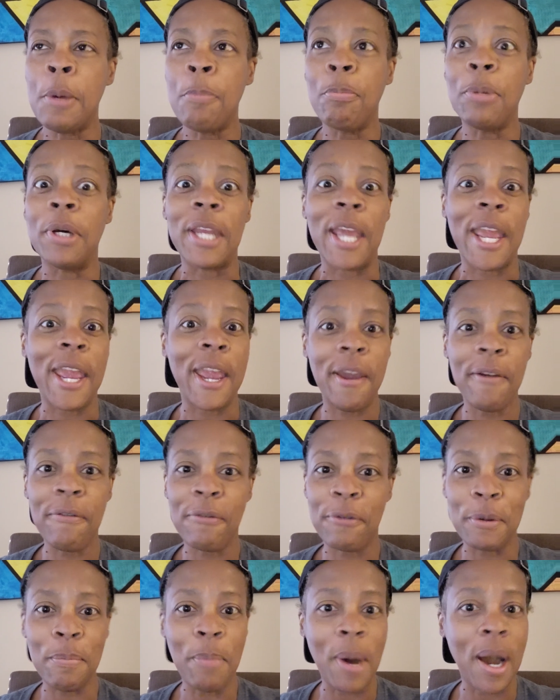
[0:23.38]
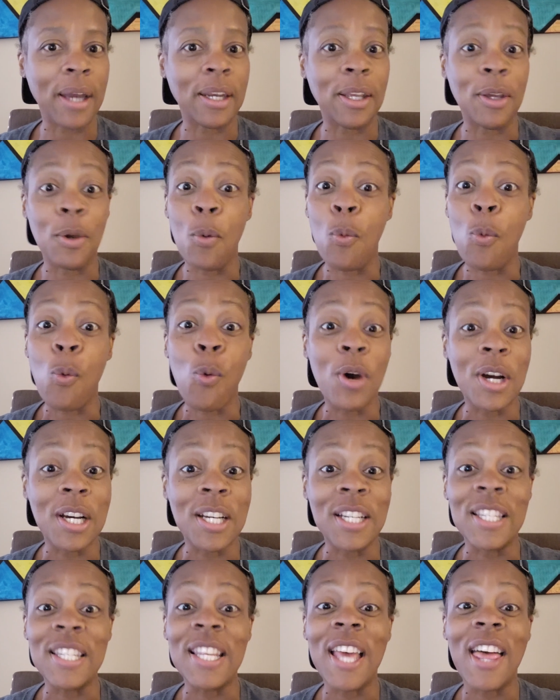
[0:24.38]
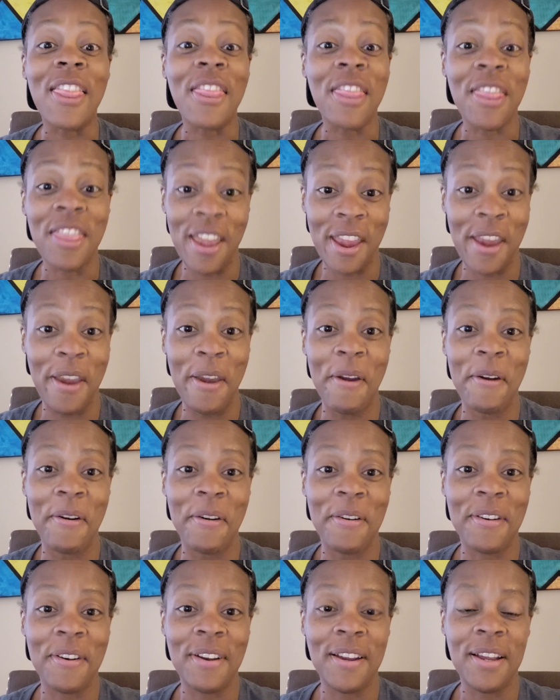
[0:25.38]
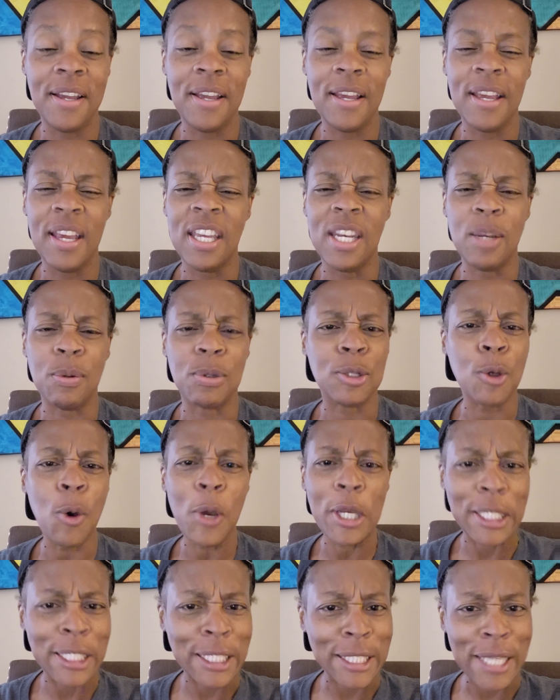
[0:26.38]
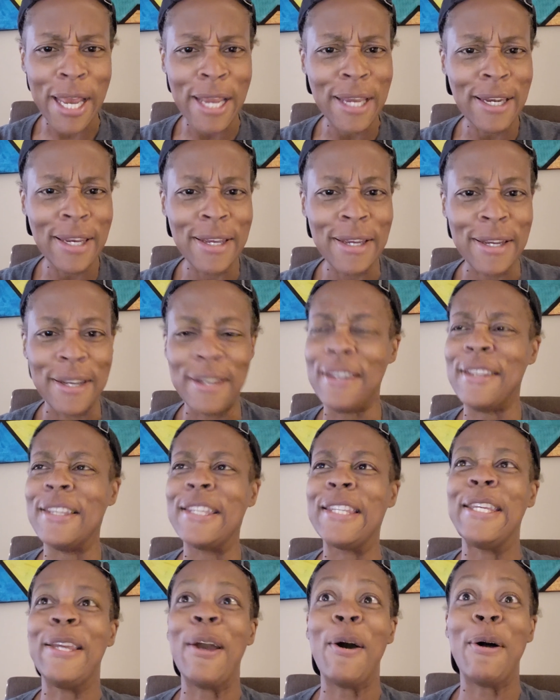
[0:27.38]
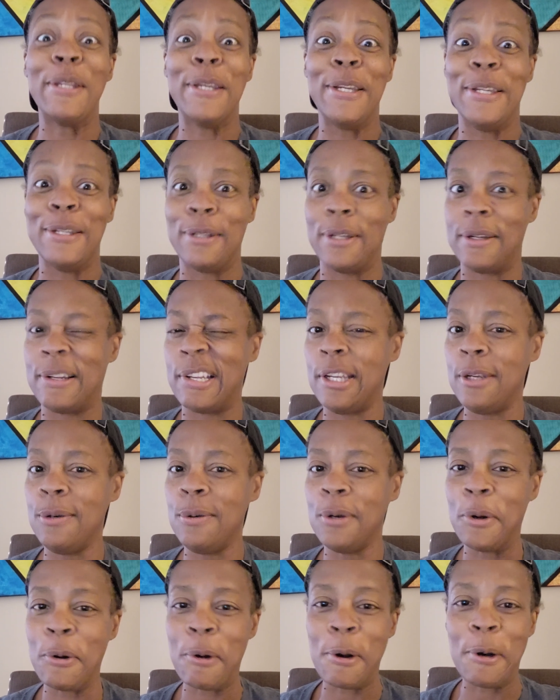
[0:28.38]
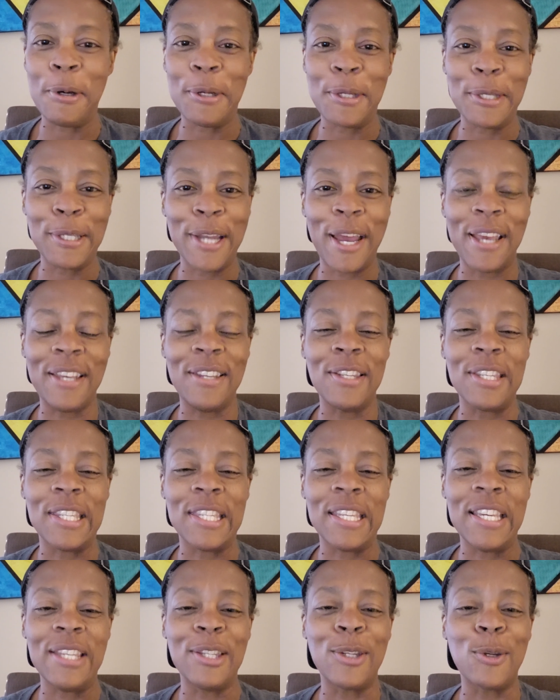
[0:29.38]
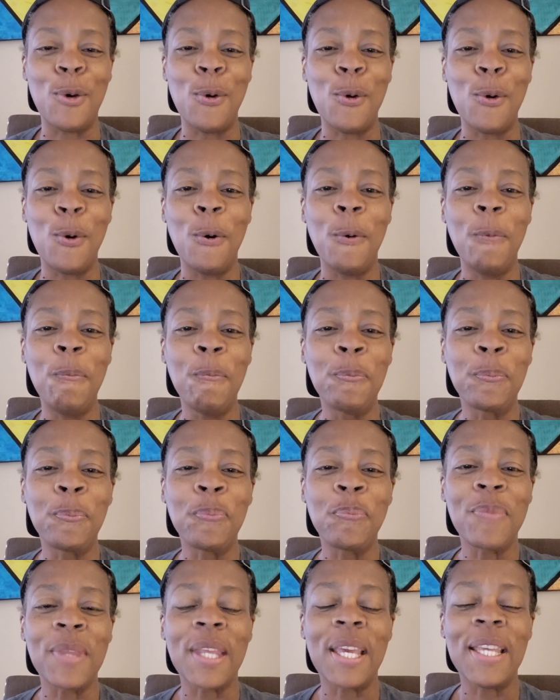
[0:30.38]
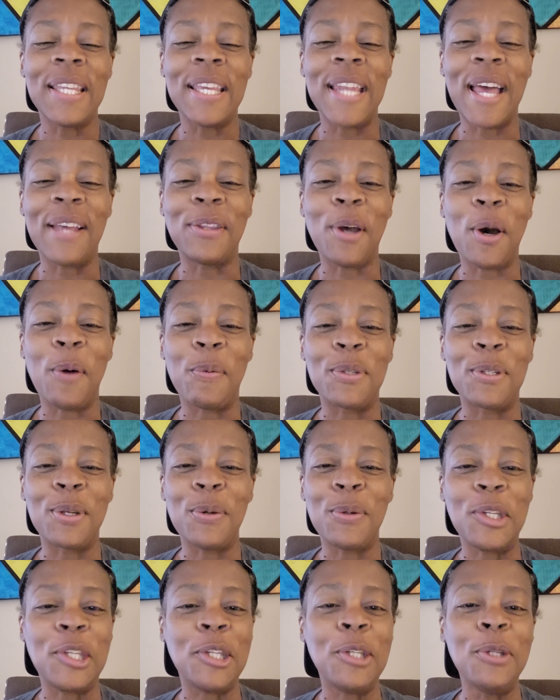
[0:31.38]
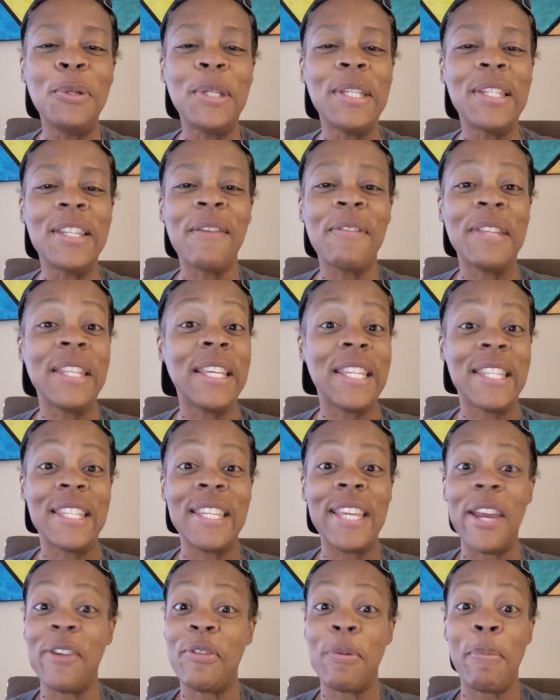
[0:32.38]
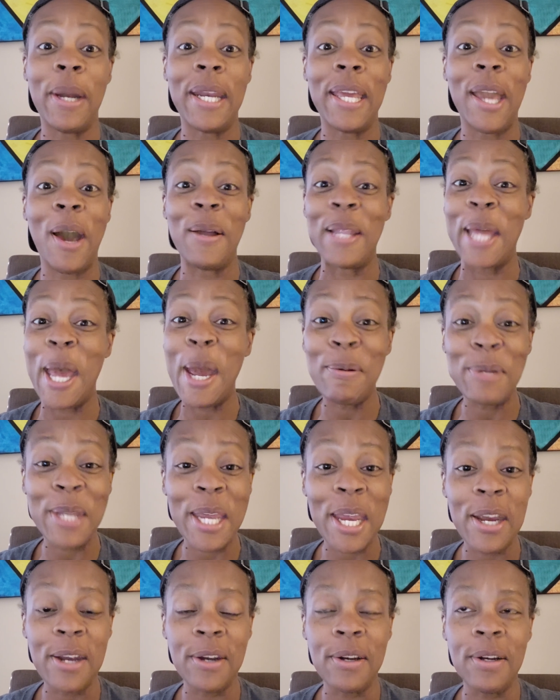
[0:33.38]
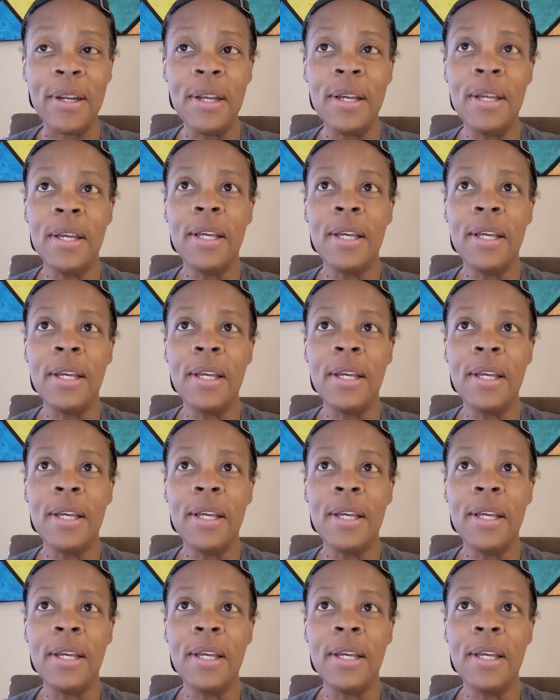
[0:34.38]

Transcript: But everybody was there. And it was so exciting to see all these cute girls that I used to see in school that I thought was so cute and stuff. And then to see everybody else out there.